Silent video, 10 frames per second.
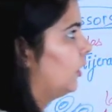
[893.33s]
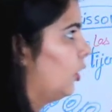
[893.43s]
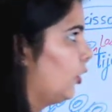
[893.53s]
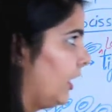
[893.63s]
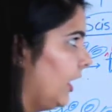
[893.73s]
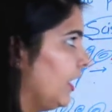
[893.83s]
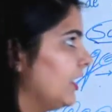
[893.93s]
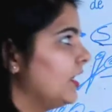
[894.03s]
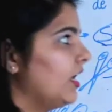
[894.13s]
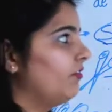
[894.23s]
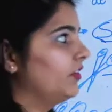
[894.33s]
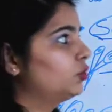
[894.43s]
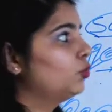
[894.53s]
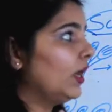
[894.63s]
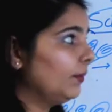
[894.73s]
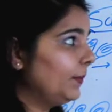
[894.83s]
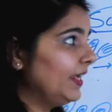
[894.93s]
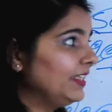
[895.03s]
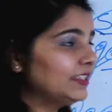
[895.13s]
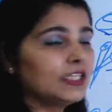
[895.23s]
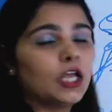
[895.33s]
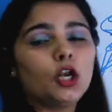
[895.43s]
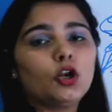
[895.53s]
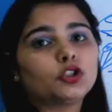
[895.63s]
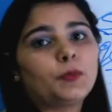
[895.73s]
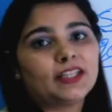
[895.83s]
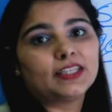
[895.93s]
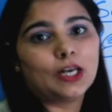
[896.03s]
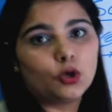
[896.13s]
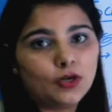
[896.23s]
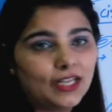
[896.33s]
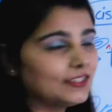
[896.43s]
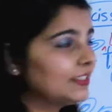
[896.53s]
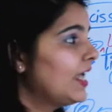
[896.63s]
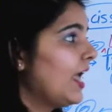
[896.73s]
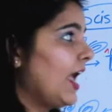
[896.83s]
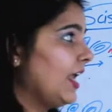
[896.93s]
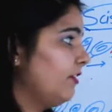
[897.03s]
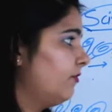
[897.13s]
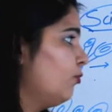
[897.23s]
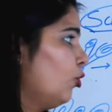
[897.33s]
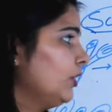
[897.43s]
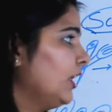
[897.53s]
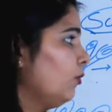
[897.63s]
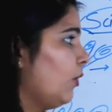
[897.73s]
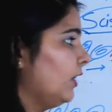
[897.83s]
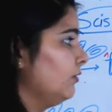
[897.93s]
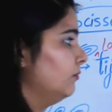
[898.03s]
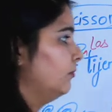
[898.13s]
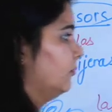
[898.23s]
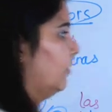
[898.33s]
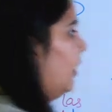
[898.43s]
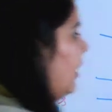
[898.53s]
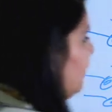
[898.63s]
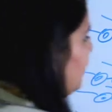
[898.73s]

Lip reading: Okay? If it's one piece, los pantalones. And if more than one, I